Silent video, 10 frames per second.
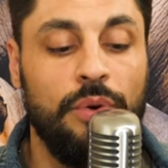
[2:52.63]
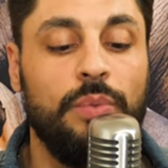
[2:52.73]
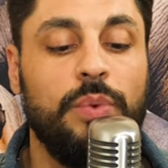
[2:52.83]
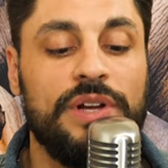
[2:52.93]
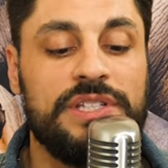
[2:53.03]

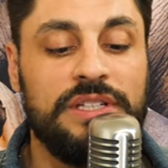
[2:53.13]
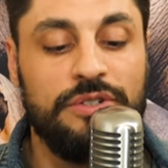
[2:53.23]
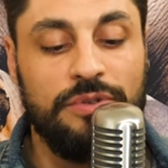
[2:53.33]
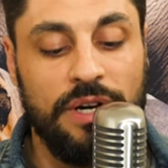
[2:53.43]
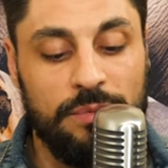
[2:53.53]
What's
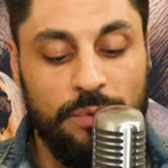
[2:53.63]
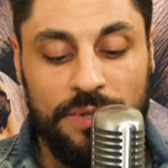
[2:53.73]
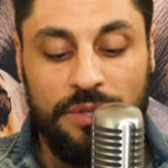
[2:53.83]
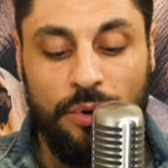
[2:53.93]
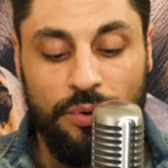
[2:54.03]
incredible
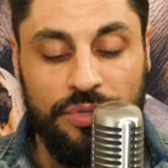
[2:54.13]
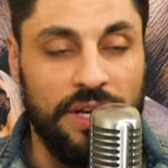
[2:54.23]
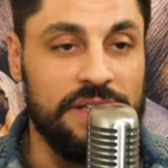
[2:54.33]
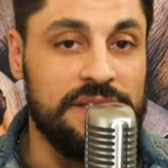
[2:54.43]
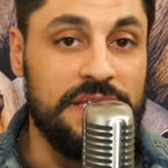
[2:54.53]
about the whole thing
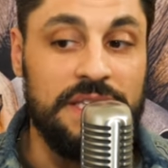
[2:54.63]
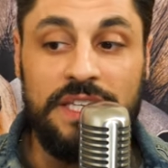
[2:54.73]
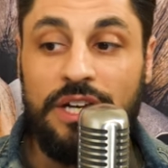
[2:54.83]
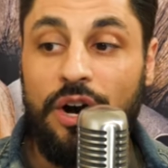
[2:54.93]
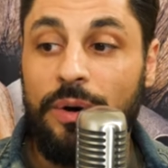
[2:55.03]
is the
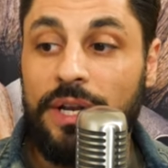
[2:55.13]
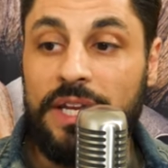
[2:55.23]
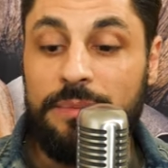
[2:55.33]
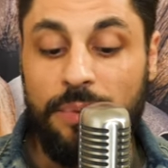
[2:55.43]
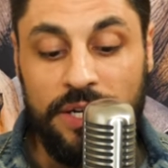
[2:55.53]
ego on
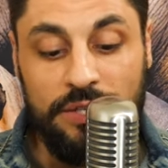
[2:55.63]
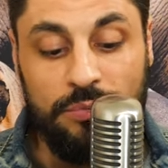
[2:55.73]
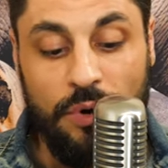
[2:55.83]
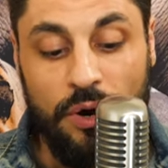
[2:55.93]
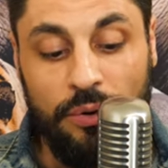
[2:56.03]
anybody
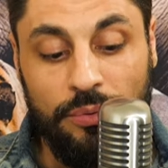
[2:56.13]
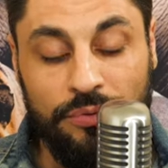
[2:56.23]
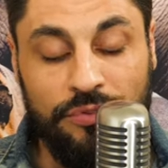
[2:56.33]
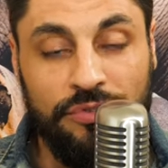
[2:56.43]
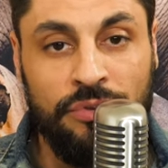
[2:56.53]
who
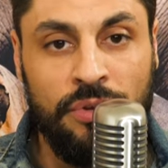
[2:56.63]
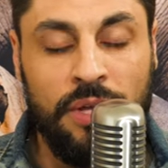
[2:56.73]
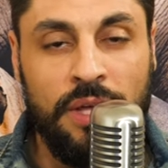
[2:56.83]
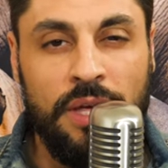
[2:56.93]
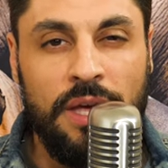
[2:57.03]
owns
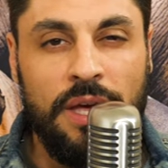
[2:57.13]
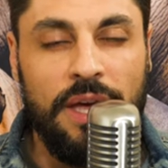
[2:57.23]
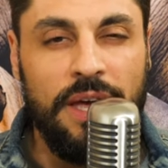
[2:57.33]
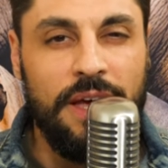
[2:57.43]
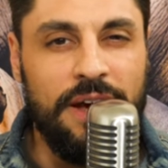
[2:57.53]

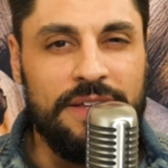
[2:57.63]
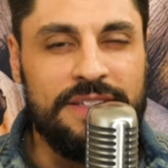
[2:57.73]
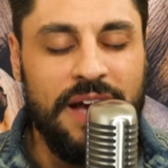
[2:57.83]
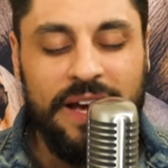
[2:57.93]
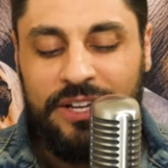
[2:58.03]
a
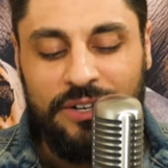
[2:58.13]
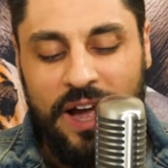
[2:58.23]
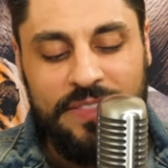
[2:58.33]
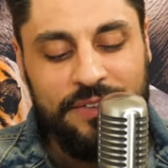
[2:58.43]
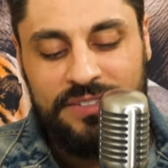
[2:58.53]
tiger.
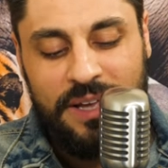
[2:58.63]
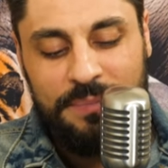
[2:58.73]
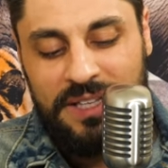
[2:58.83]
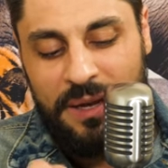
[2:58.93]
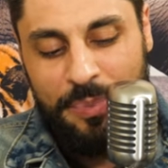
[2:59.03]
There's
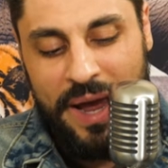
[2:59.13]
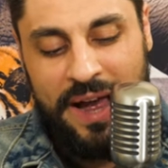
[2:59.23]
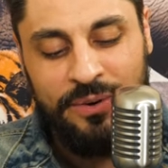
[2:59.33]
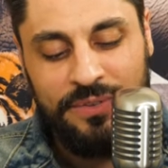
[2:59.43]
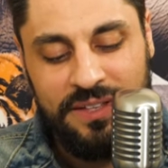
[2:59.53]
something
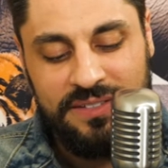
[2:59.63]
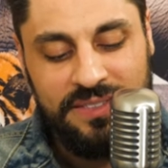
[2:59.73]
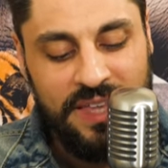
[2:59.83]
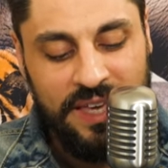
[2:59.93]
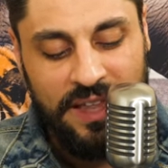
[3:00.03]
about this
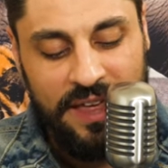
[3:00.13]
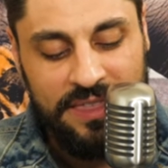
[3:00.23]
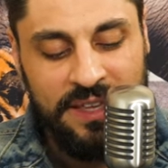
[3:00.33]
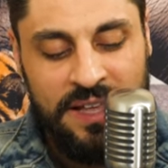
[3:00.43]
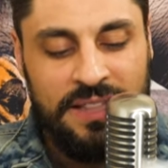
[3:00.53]
thing. I
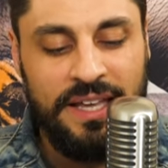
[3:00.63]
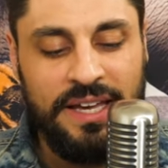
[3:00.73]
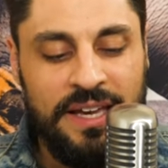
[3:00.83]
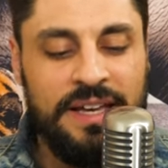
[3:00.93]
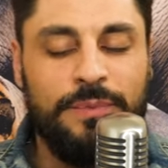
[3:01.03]
think,
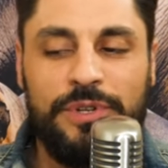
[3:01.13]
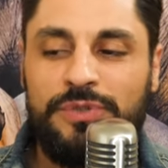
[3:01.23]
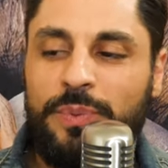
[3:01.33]
like, what's